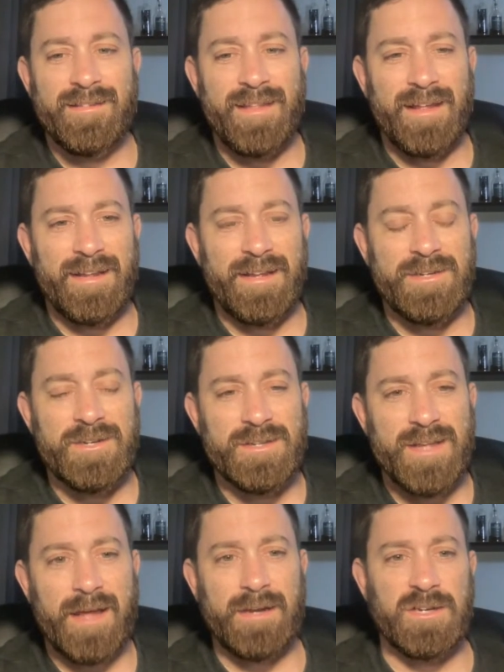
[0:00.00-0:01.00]
that he
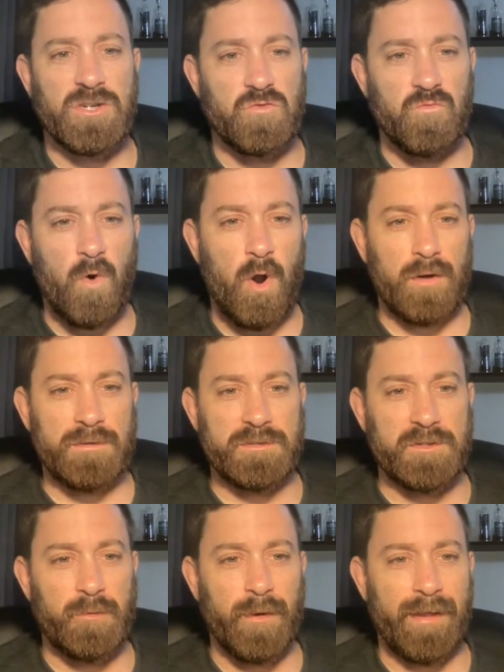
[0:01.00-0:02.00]
just kind of
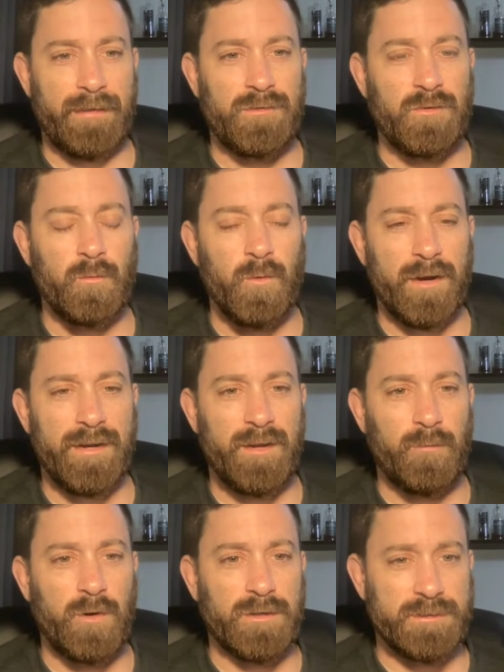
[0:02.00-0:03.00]
draws you into what
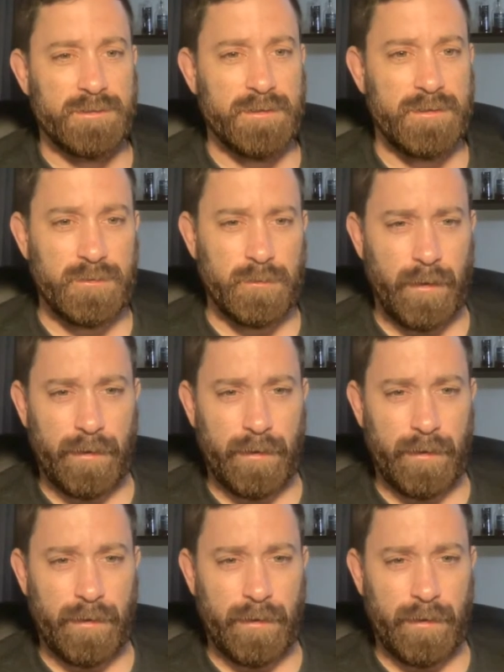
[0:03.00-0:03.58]
he wants you to do,